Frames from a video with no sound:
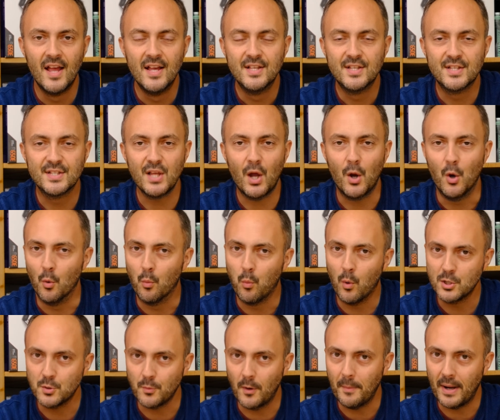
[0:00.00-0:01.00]
So,
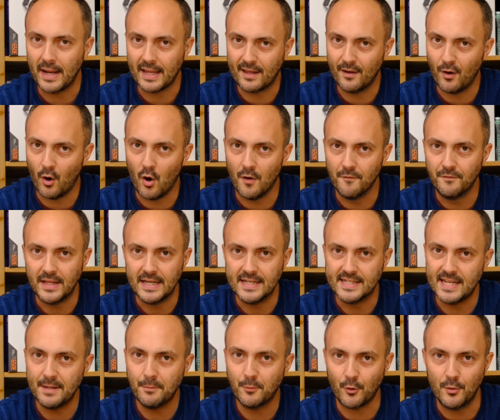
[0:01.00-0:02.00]
what do we make of the
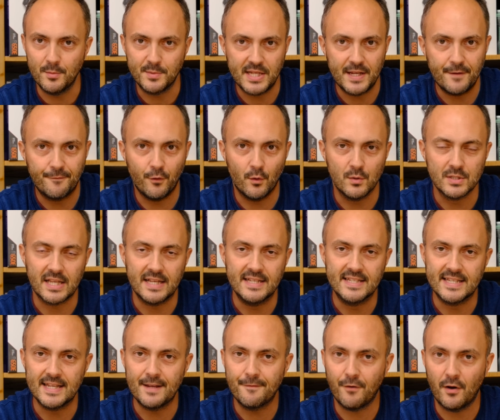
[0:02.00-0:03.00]
Team Group T-Force
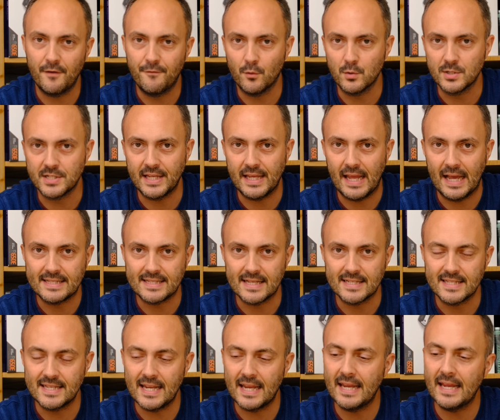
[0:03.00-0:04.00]
Z540
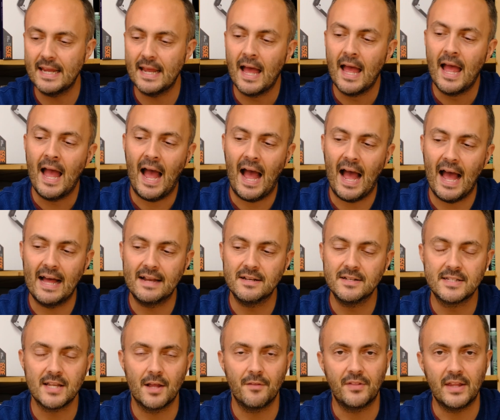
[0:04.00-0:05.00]
SSD
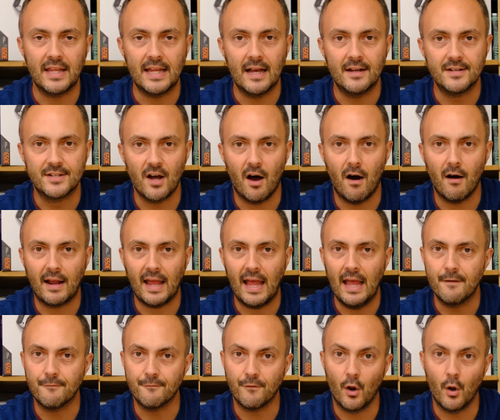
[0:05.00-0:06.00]
and the Dark
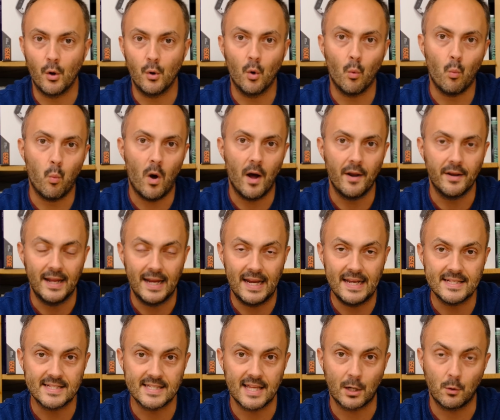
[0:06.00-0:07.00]
Airflow 1
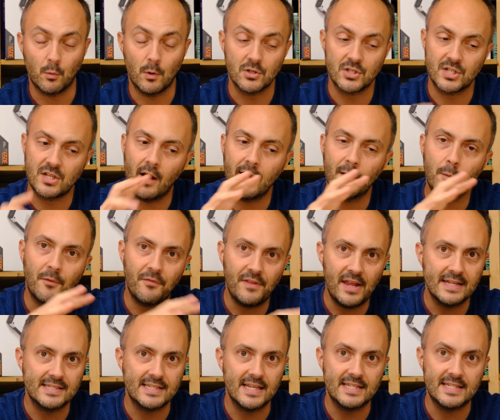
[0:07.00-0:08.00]
heatsink? Well, starting with the
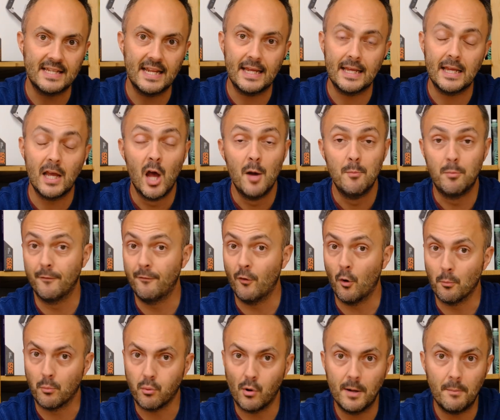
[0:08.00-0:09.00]
SSD,
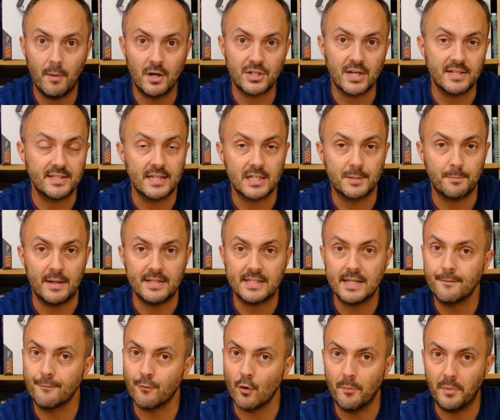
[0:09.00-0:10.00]
performed pretty much as
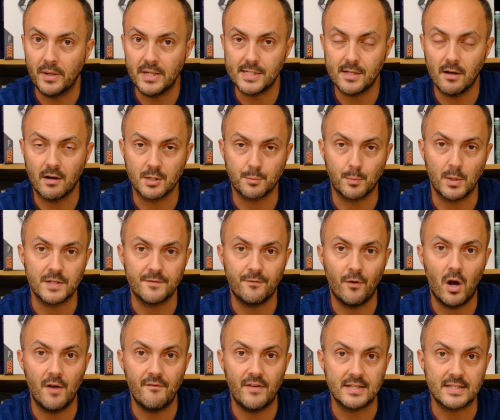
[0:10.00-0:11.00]
expected for a PCI Express
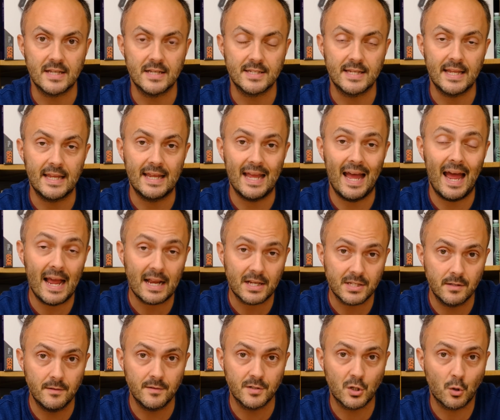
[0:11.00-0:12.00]
5 SSD,
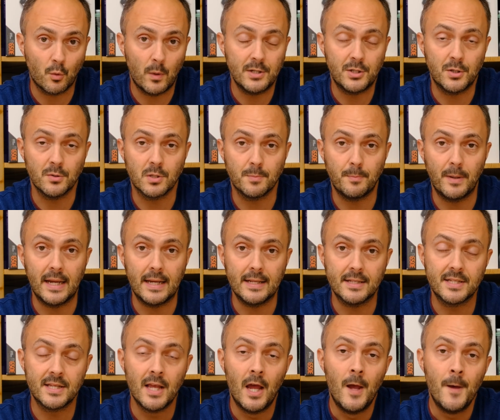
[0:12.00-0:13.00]
excellent sequential
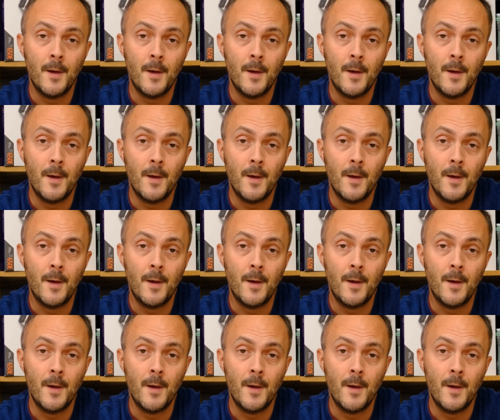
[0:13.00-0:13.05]
speeds,